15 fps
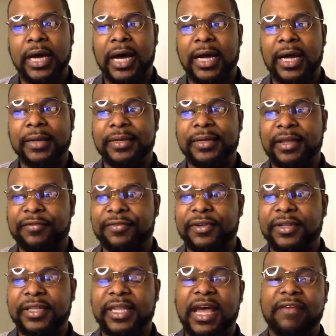I
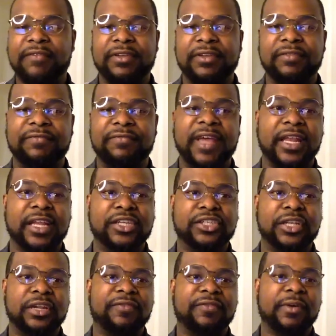definitely have an advantage
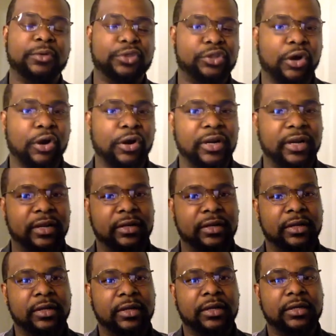than if I was starting
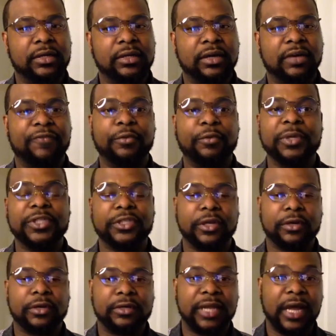a few months
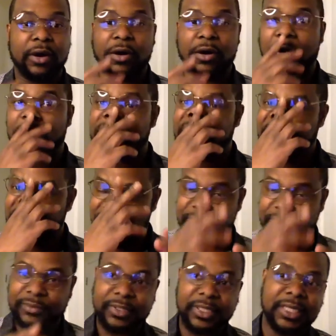ago. Now,
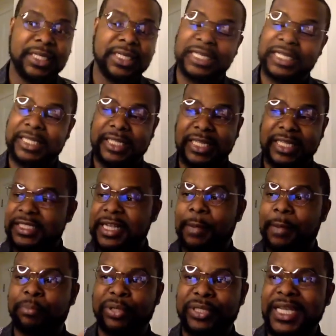also, let's
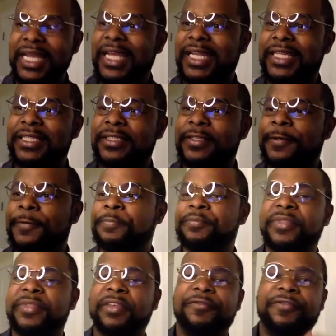not pretend
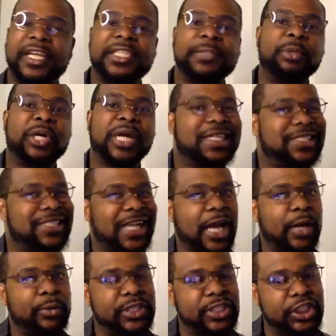Facebook as an
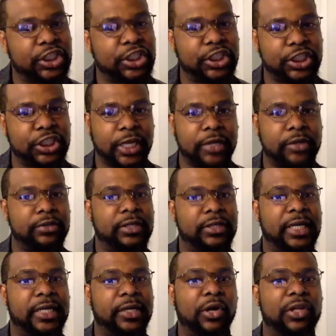acquisition channel
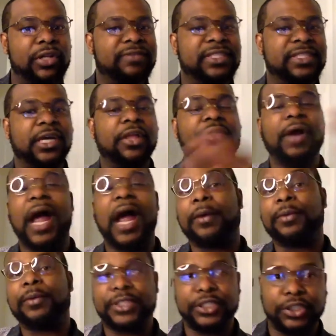and all of these other
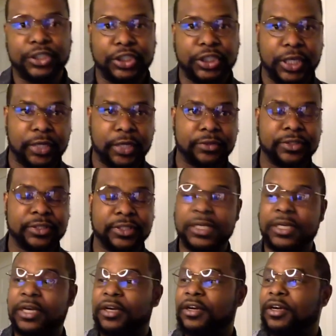acquisition channels,
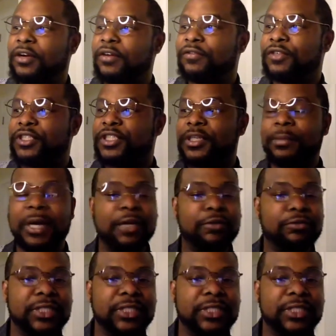for some odd